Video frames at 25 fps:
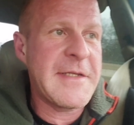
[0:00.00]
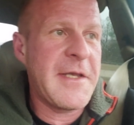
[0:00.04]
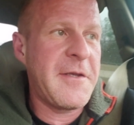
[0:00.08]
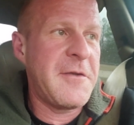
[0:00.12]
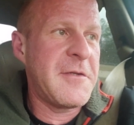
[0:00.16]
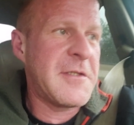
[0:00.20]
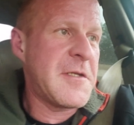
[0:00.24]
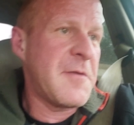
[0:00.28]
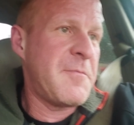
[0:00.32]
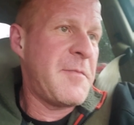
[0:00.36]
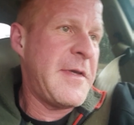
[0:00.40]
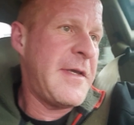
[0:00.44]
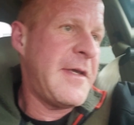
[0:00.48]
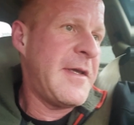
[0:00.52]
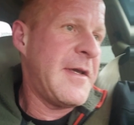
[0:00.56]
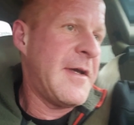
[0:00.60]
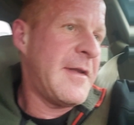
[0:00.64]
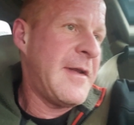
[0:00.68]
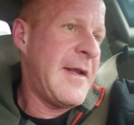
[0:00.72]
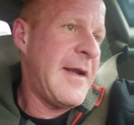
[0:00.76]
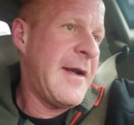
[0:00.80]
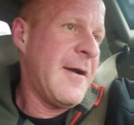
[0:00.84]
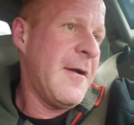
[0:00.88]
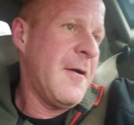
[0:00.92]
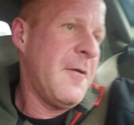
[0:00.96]
they used to be
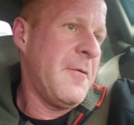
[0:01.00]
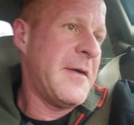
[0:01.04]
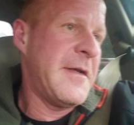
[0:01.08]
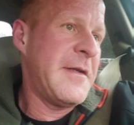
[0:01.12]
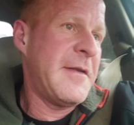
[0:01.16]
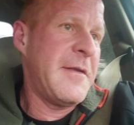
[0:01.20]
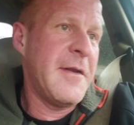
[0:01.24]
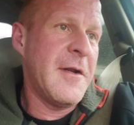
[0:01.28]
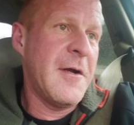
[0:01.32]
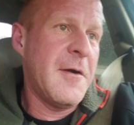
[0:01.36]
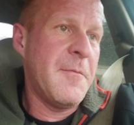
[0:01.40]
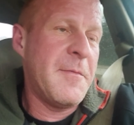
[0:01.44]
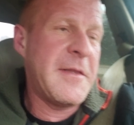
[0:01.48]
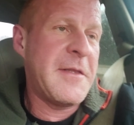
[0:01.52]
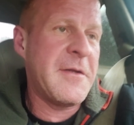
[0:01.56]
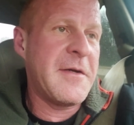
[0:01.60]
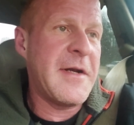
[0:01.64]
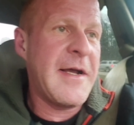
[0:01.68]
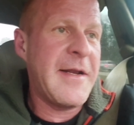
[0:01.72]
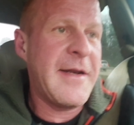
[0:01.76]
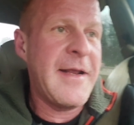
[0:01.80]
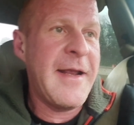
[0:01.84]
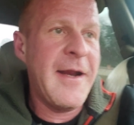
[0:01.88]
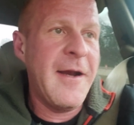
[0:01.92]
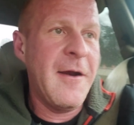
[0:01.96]
on heroin, but they're
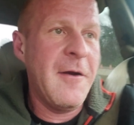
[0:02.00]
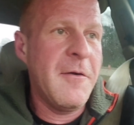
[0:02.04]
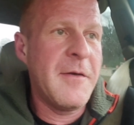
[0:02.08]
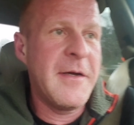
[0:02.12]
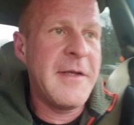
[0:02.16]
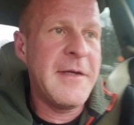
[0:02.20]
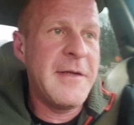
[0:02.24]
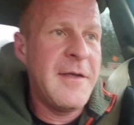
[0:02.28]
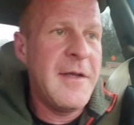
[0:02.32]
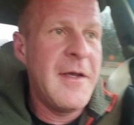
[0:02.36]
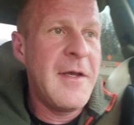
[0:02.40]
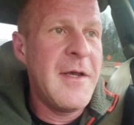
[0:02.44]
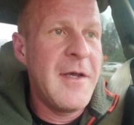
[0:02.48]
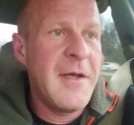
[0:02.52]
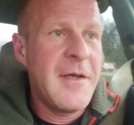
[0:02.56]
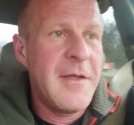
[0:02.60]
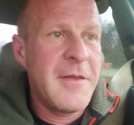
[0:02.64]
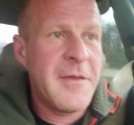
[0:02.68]
not on heroin.